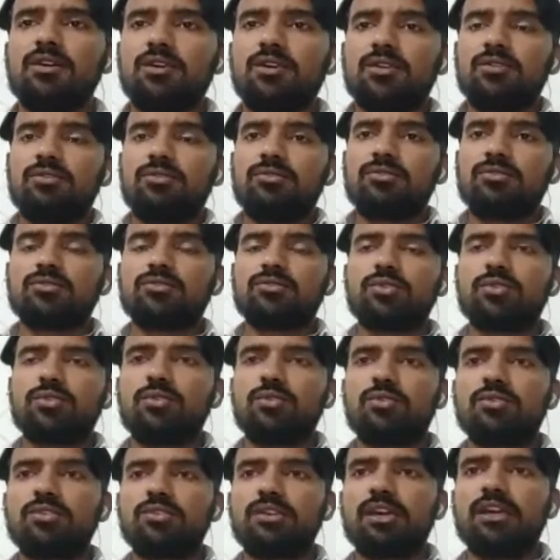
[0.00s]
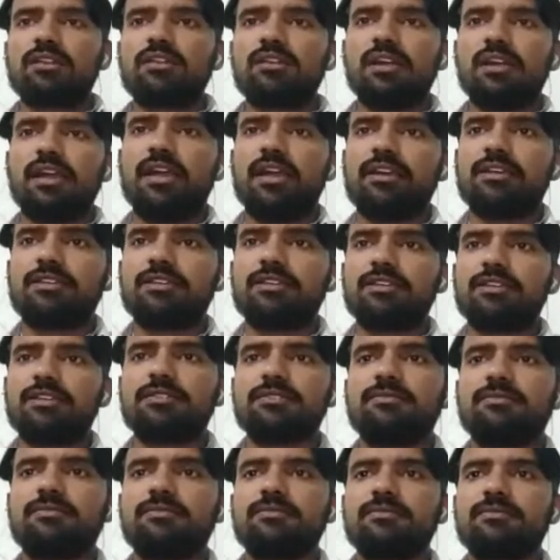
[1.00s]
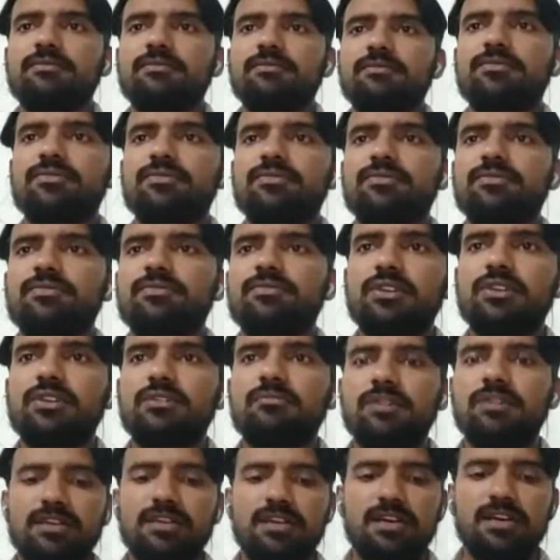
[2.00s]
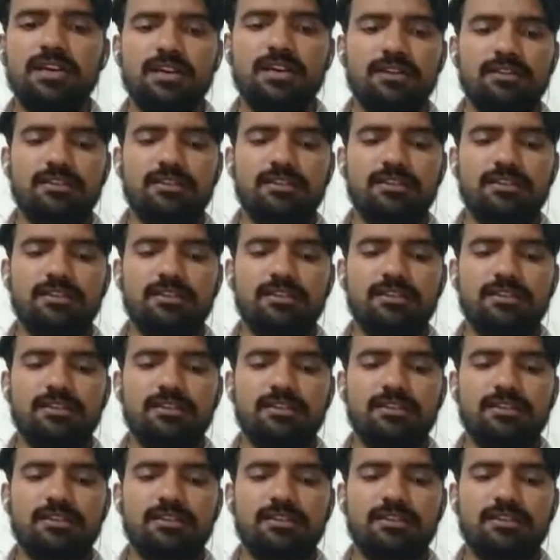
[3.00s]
So on the other hand, social media is